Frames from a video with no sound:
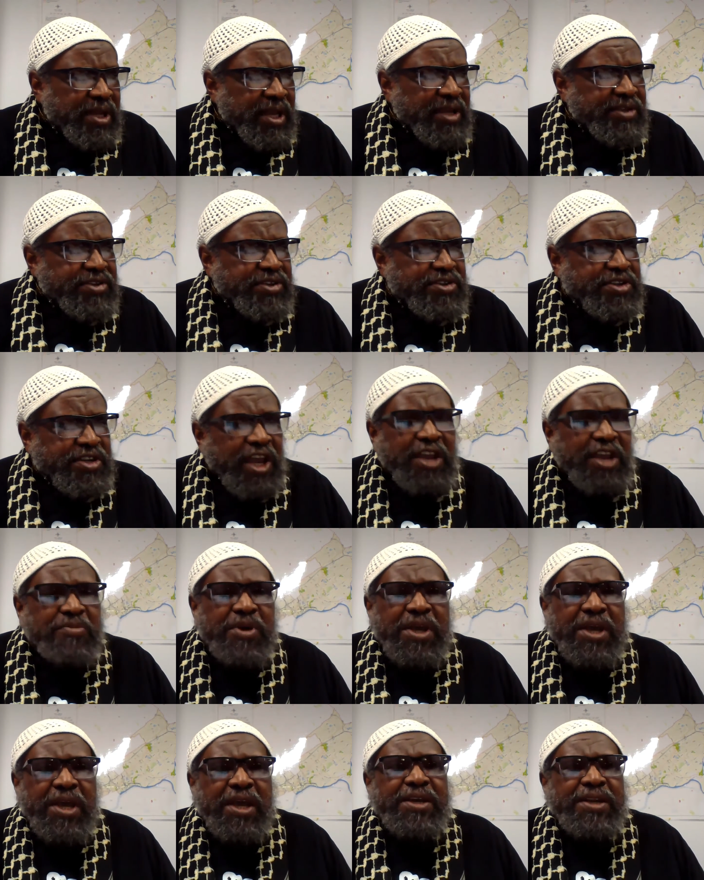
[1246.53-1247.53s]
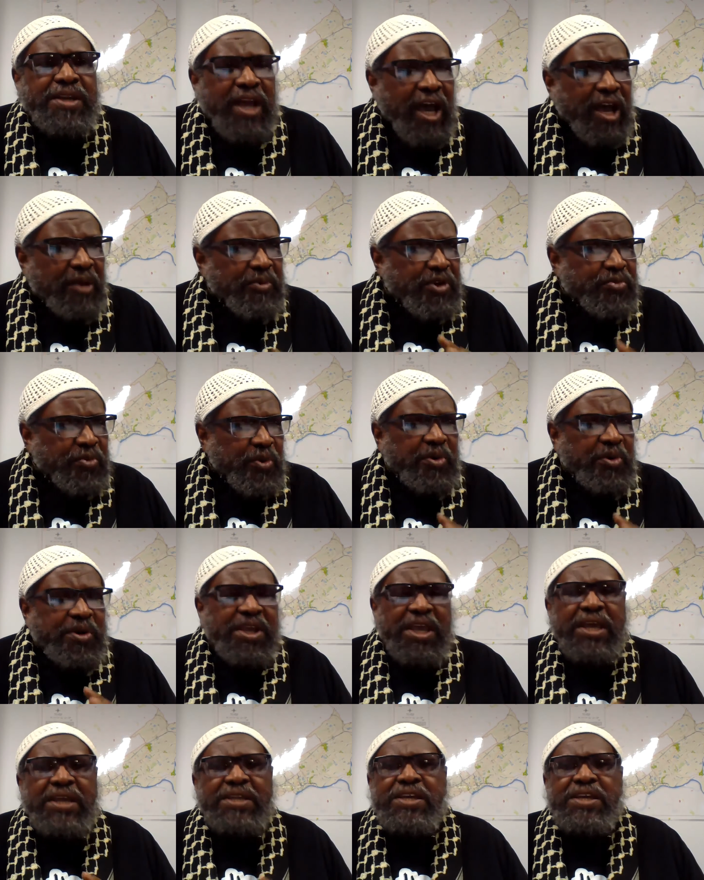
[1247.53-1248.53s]
and sustainable economics work
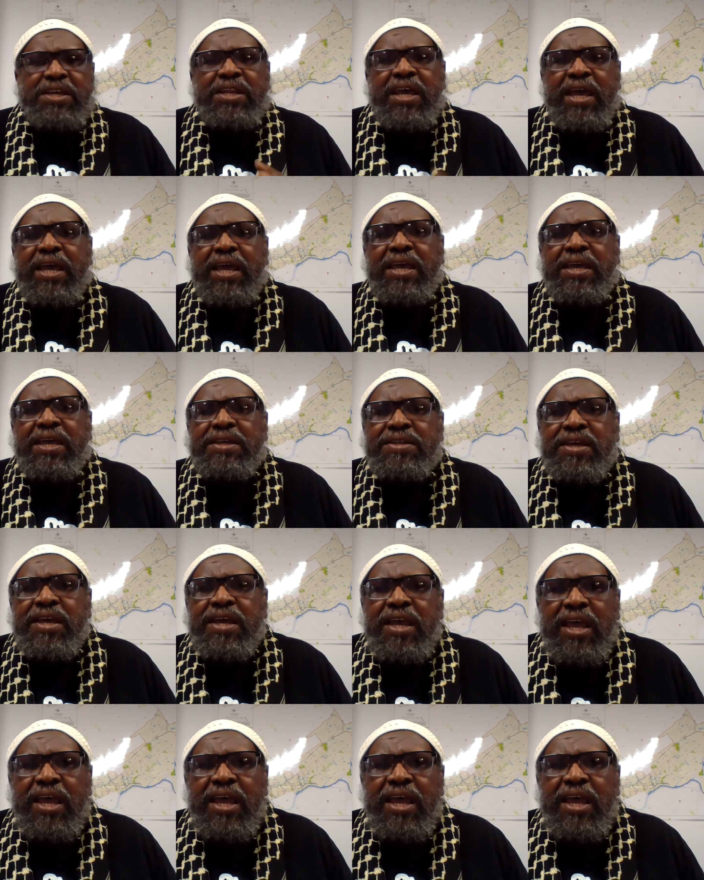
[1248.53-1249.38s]
hand in hand.